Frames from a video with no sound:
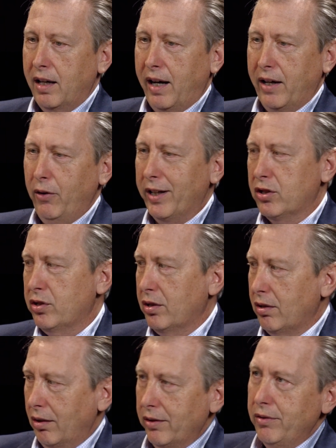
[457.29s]
I don't
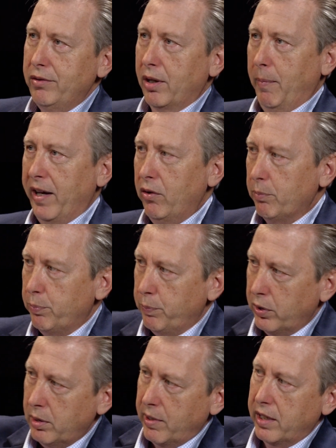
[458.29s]
exclude them. I don't
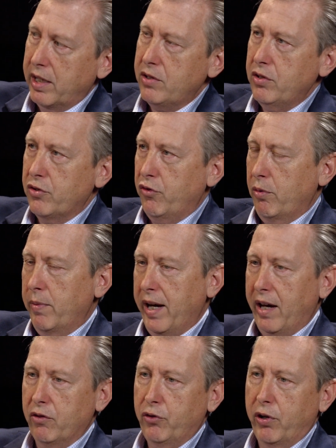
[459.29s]
put them at a distance from me. I
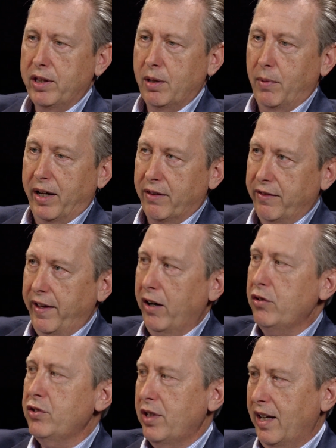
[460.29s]
don't treat them like they're
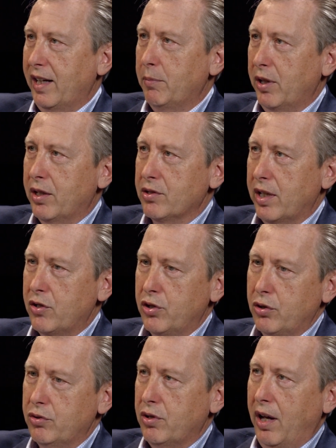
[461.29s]
sinning because they
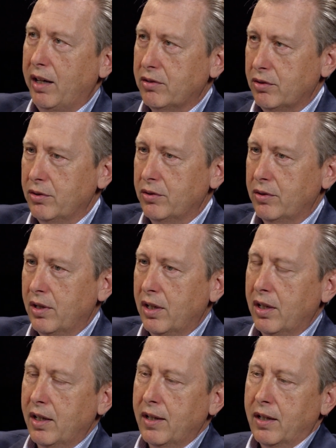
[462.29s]
choose not to.
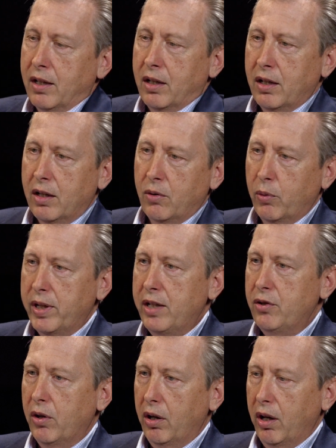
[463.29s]
We need
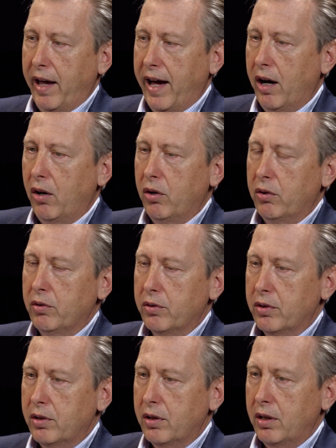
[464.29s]
to allow
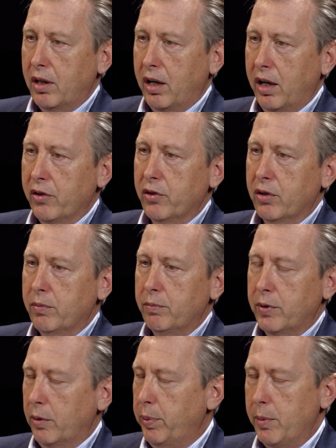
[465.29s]
other
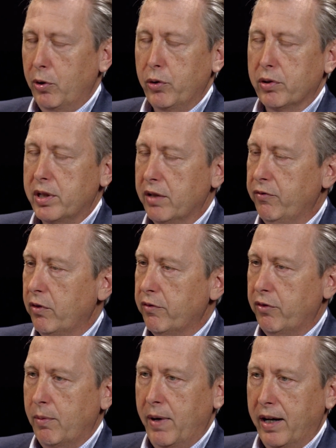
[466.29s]
people who are different
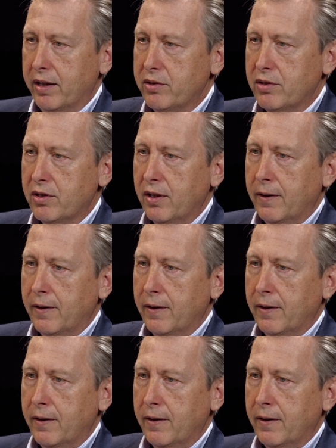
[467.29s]
from us